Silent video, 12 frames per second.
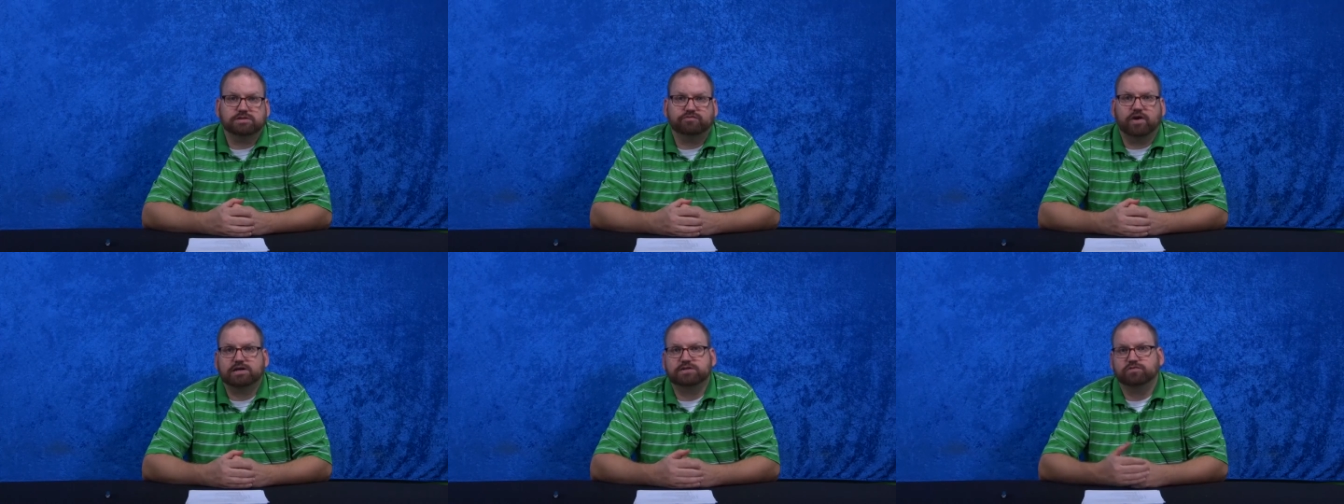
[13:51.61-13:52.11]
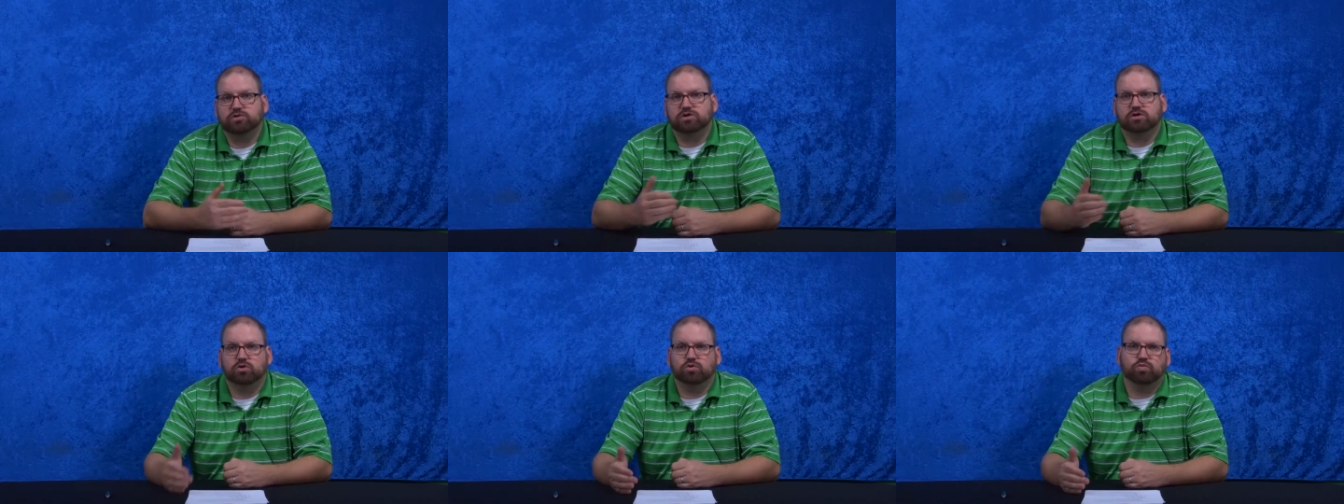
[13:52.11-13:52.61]
In fact, if you
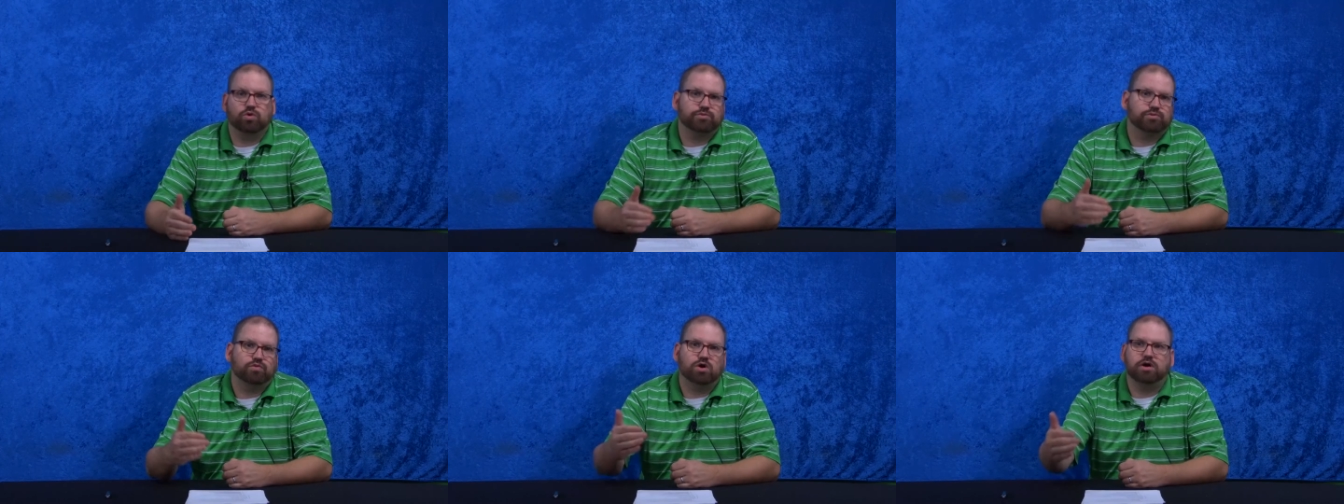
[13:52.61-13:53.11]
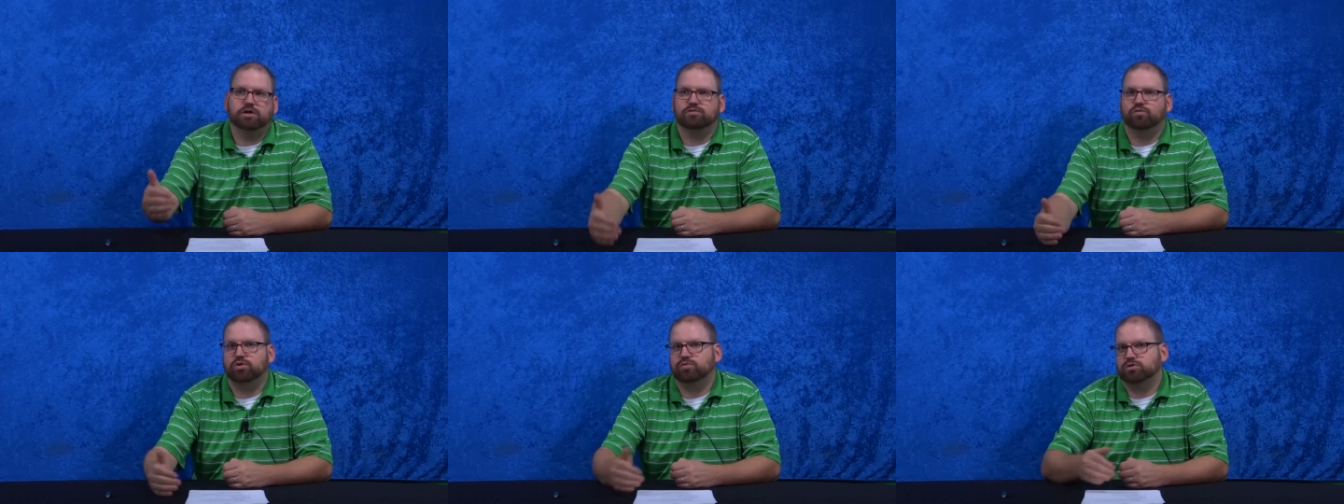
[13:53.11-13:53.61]
look at old World War I
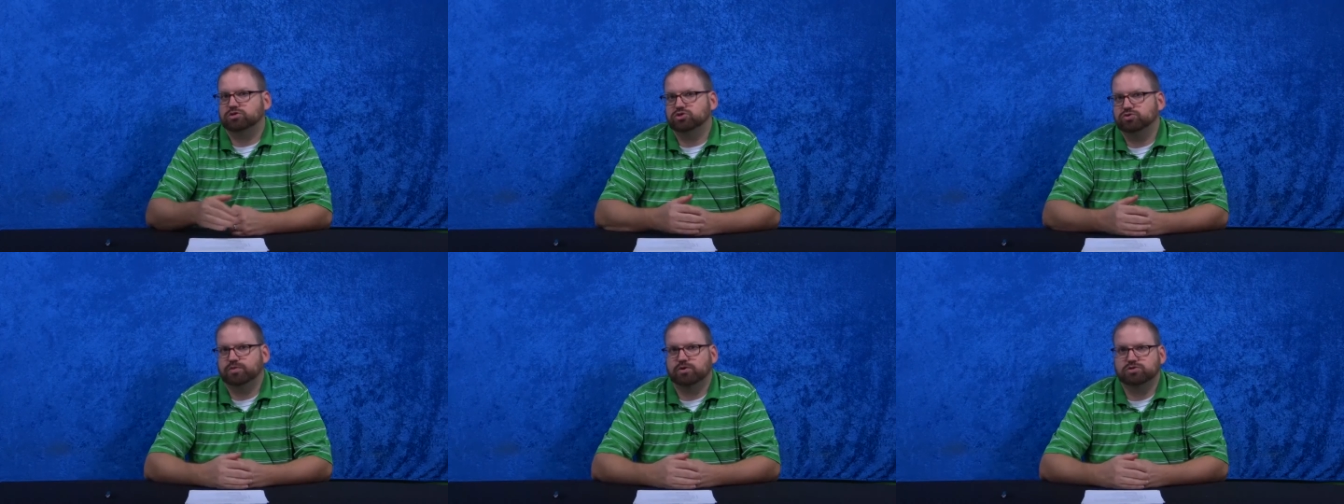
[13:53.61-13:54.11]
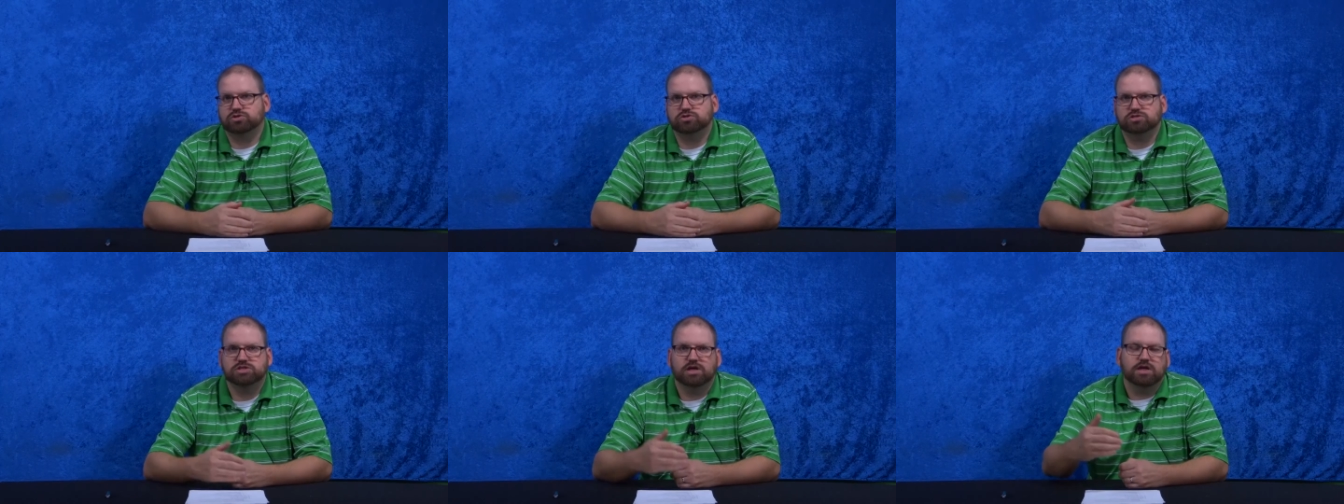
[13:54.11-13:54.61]
and World War II
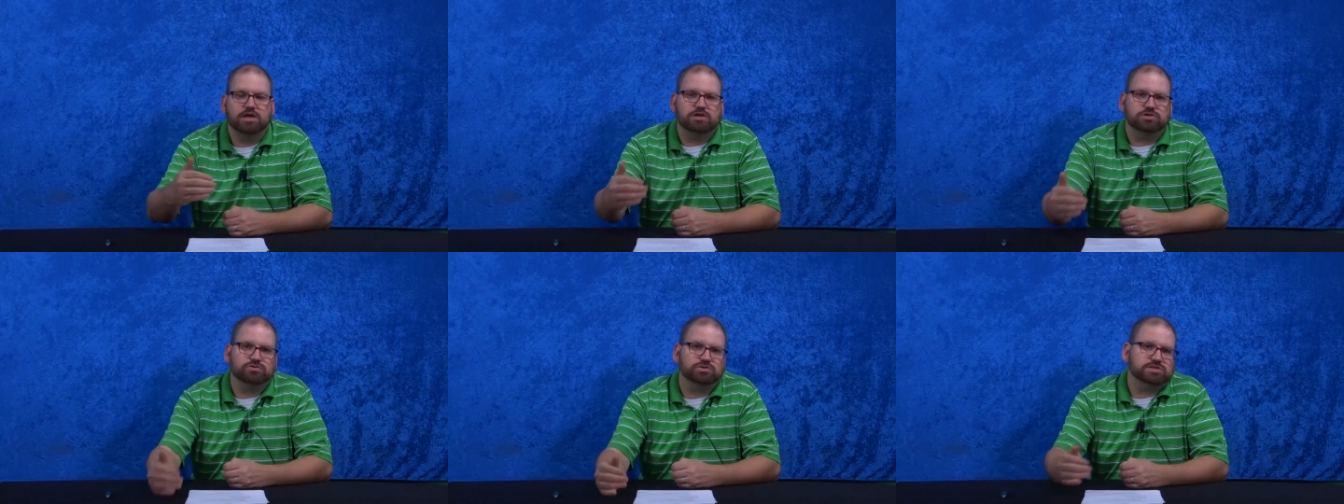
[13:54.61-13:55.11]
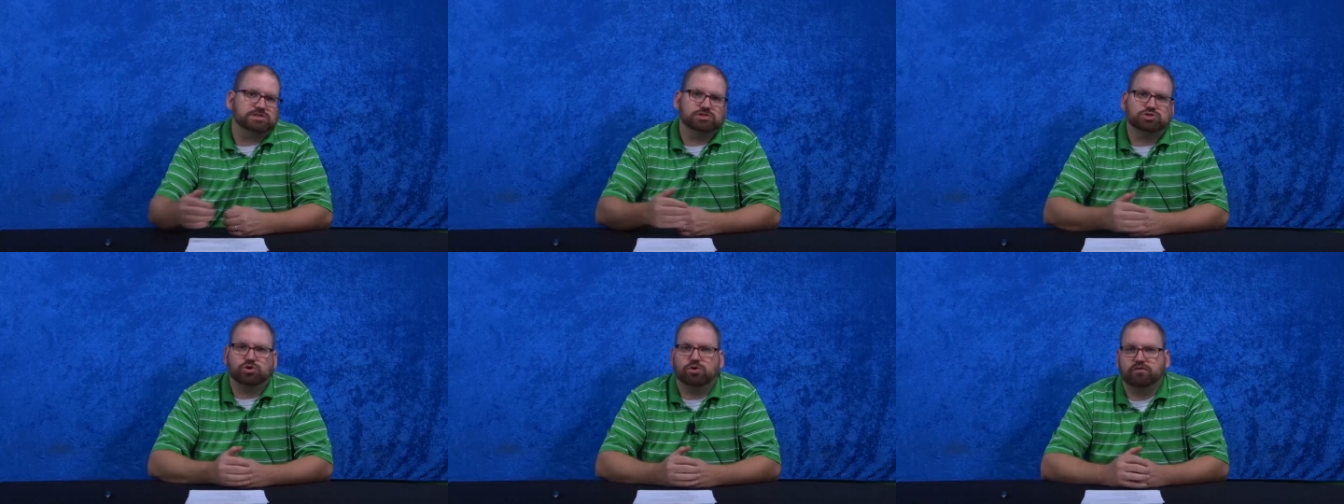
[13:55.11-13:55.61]
posters, you will see
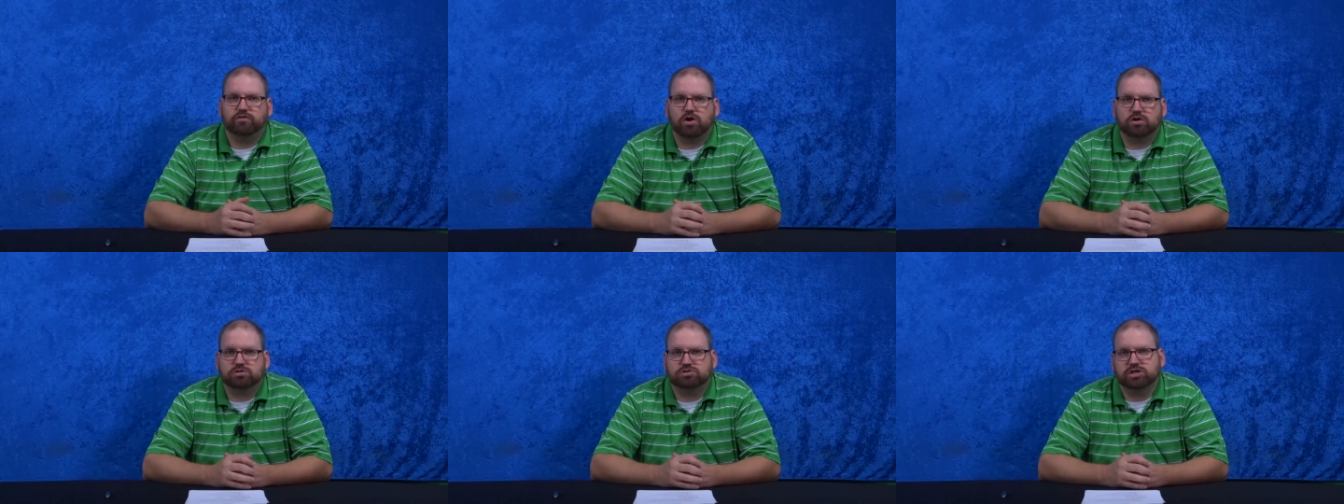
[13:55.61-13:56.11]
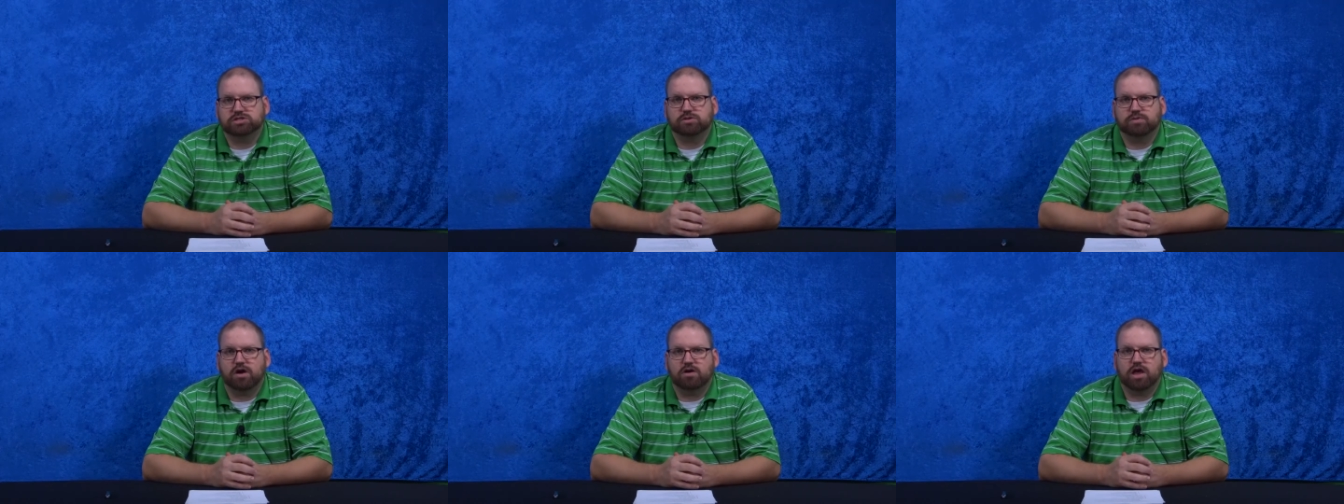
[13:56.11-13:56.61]
Joan of Arc just
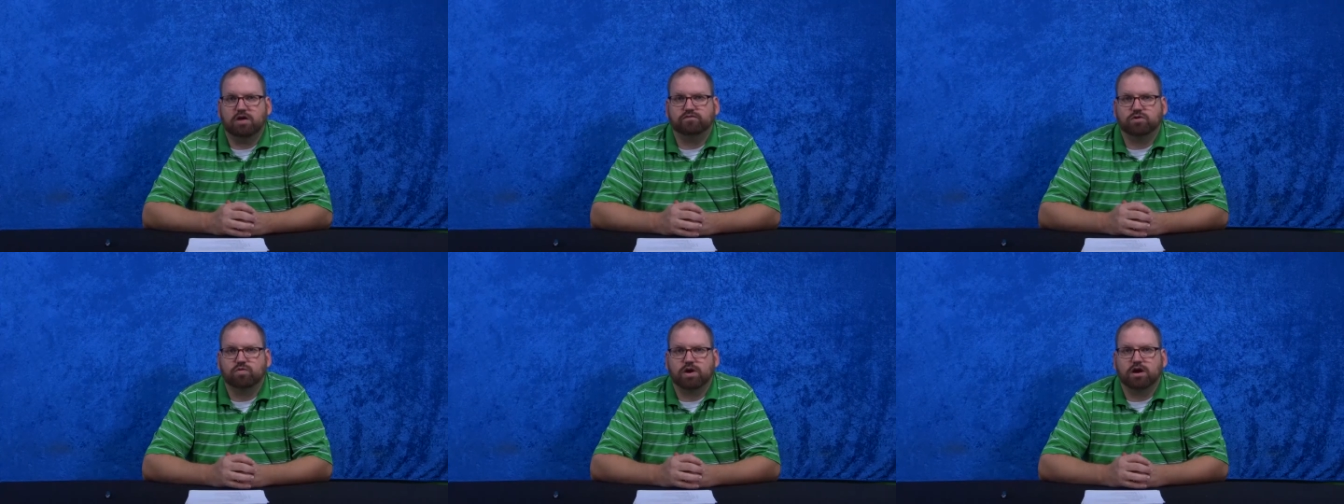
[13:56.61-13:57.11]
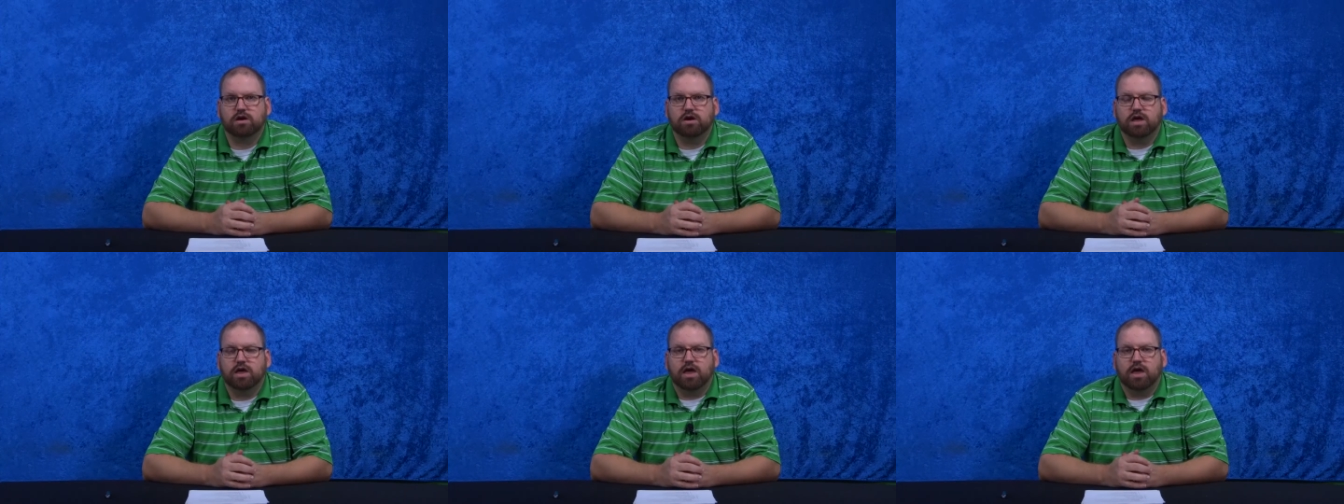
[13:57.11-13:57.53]
about everywhere.